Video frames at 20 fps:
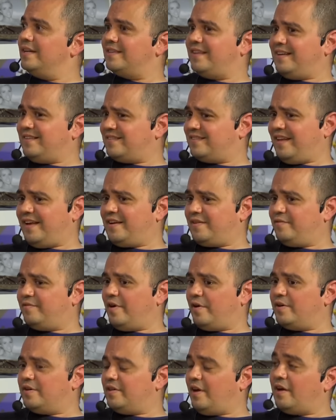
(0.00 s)
that's like
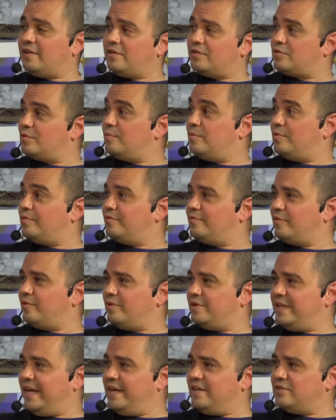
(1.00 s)
very knowledgeable
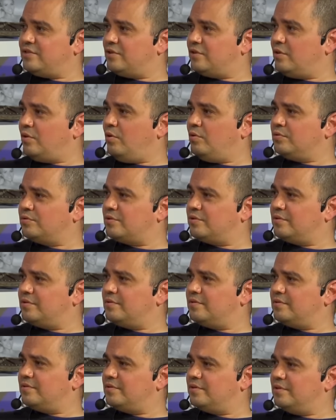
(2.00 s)
for an ancient culture,
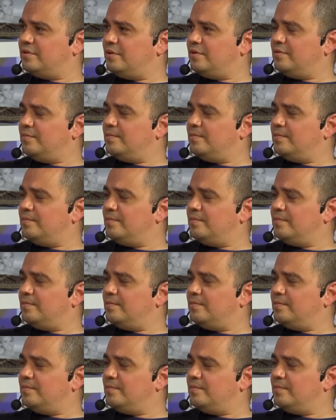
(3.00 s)
you know. And